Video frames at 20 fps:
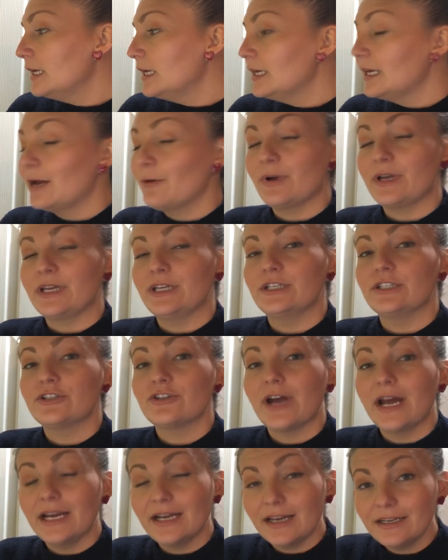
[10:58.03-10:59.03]
I want you to
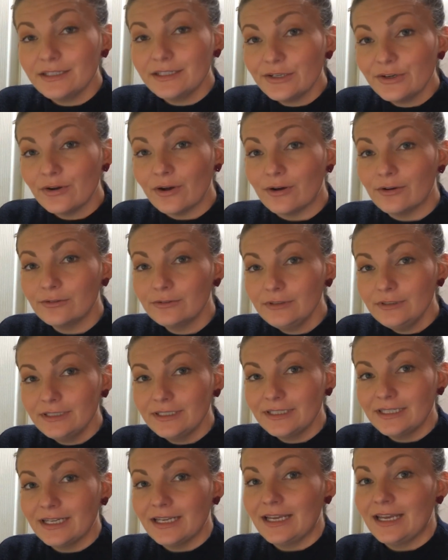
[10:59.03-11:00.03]
try it on your own
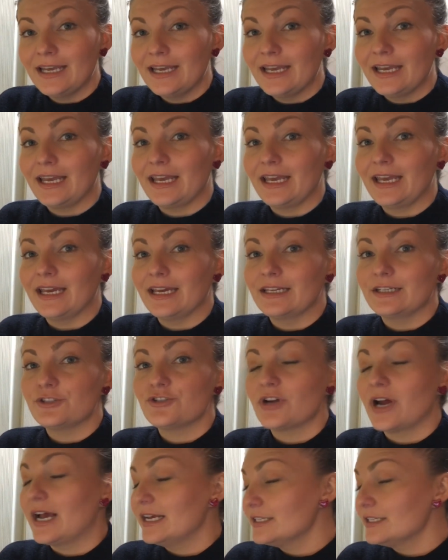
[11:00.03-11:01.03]
and
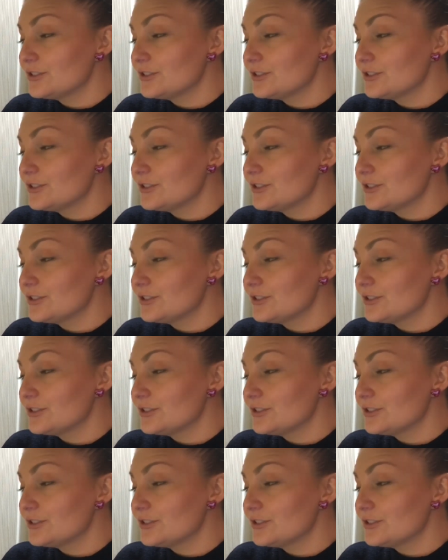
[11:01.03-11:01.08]
try a